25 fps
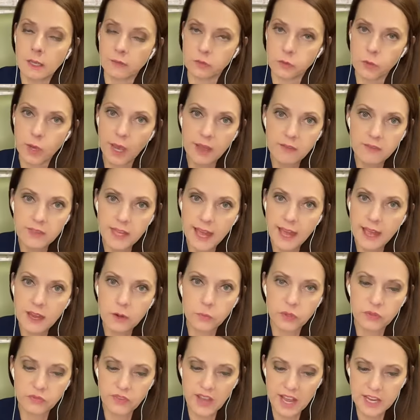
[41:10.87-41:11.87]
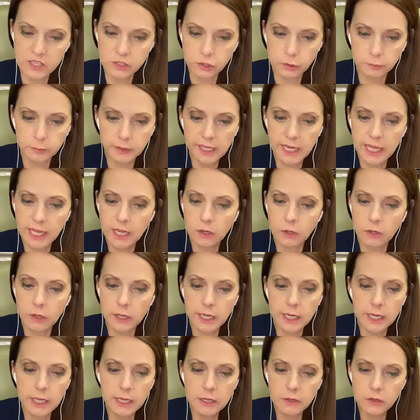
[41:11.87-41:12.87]
If you have that with vaginal bleeding
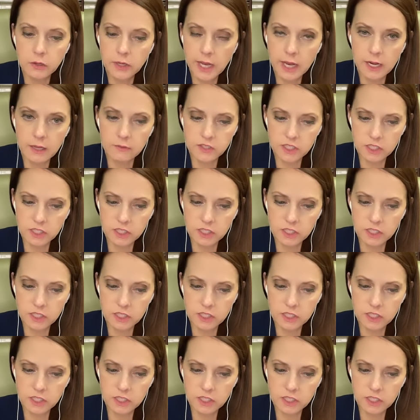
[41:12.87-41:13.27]
or any other kind